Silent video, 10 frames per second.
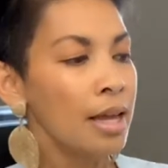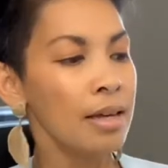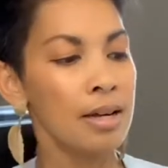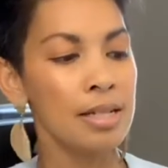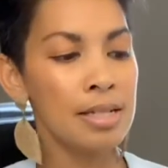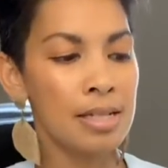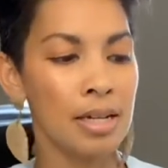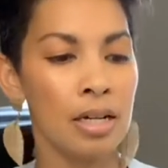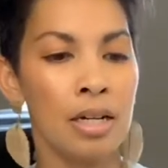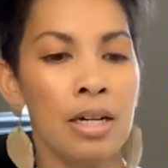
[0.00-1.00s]

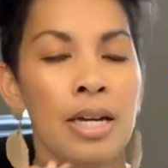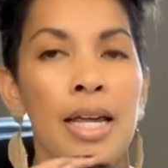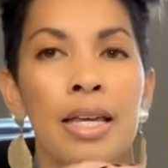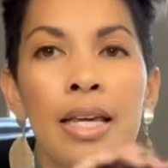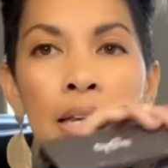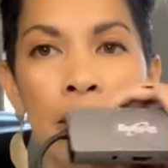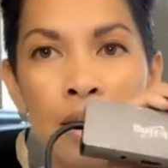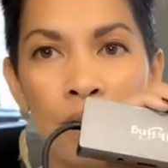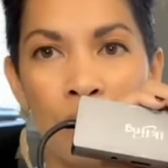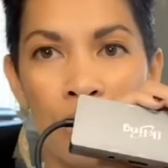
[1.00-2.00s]
consider getting
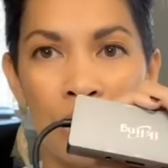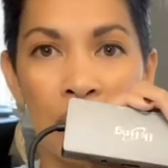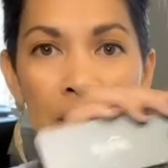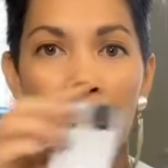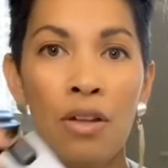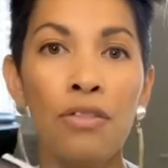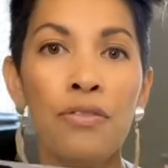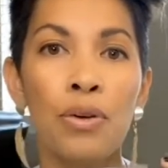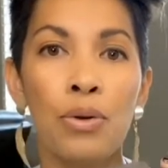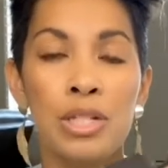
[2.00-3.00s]
this for
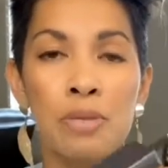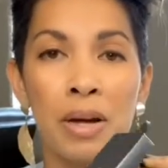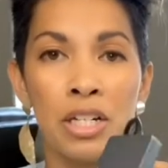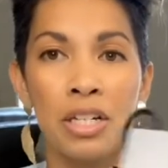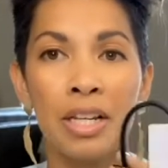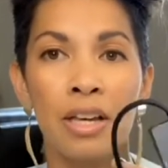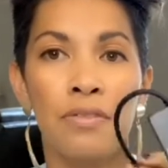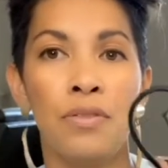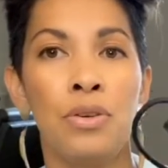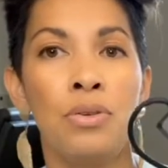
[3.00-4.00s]
yourself, especially
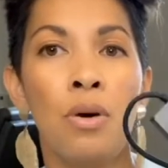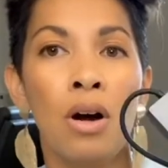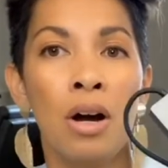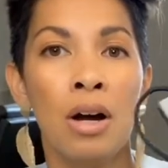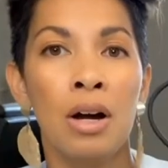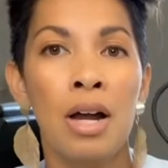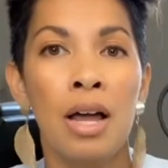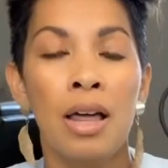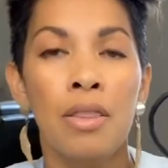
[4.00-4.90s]
if you are the